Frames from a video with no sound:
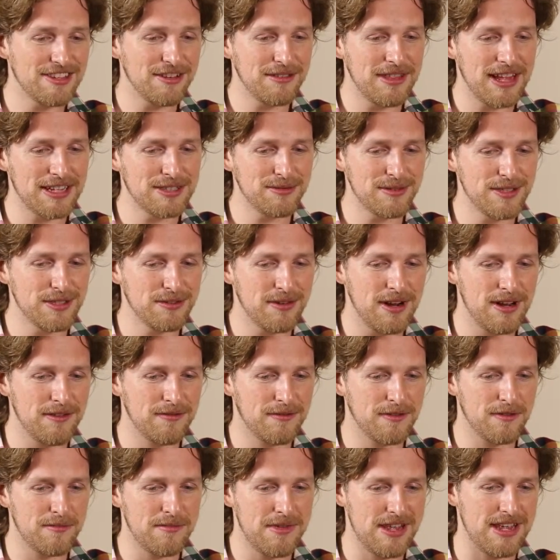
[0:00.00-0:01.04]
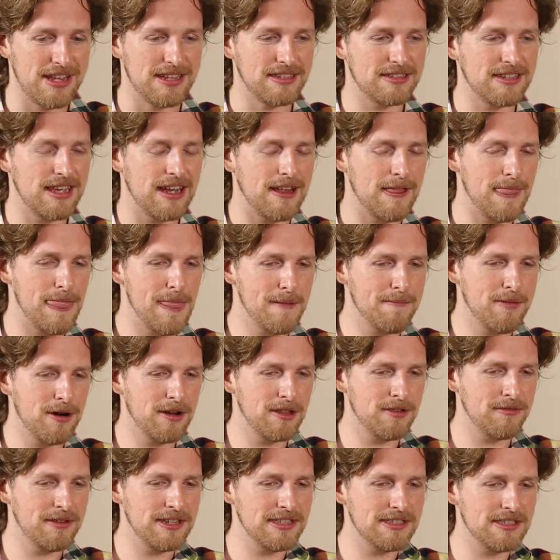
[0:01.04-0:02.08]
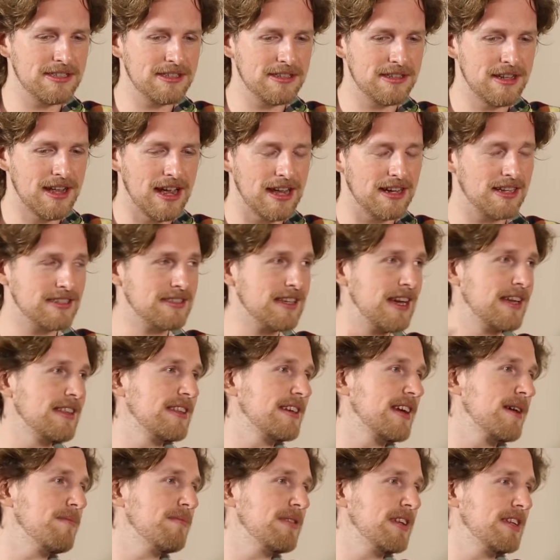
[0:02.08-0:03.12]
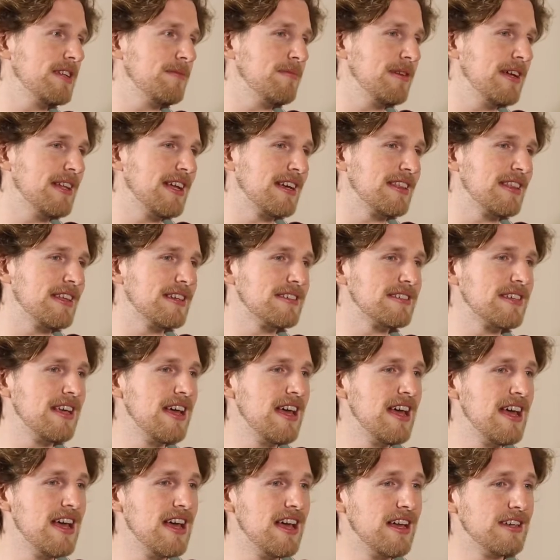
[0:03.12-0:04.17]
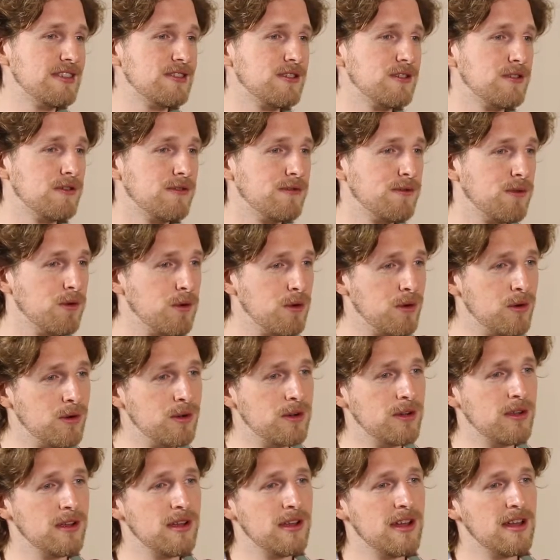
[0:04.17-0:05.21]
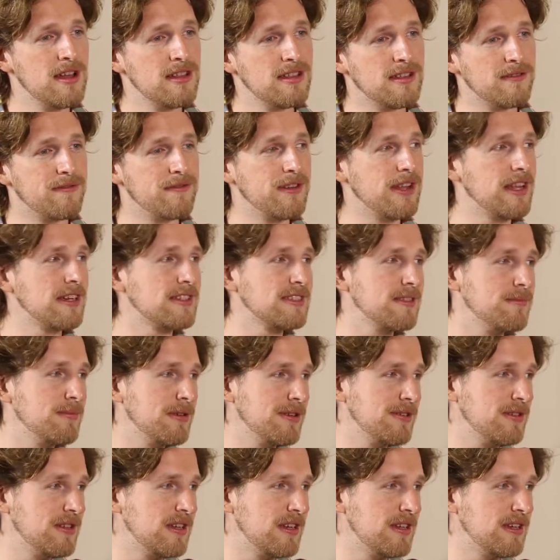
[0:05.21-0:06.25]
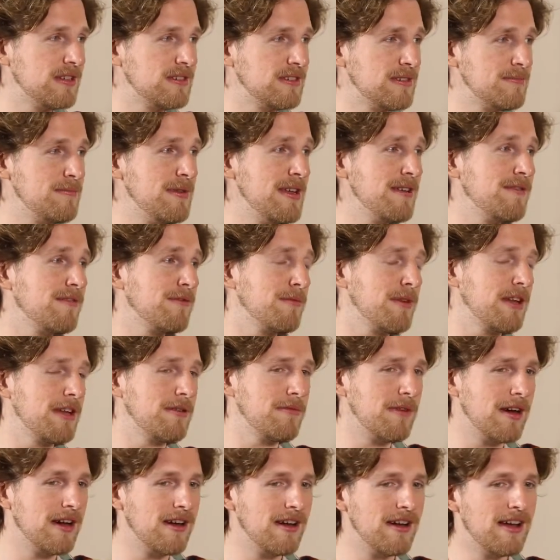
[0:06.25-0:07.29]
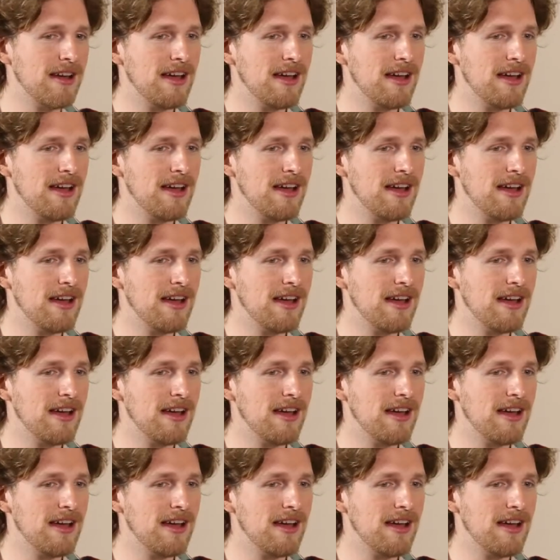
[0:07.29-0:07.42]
that's what's great for me, is that part of the reason I designed the company to be like this is to afford the flexibility to be from anywhere.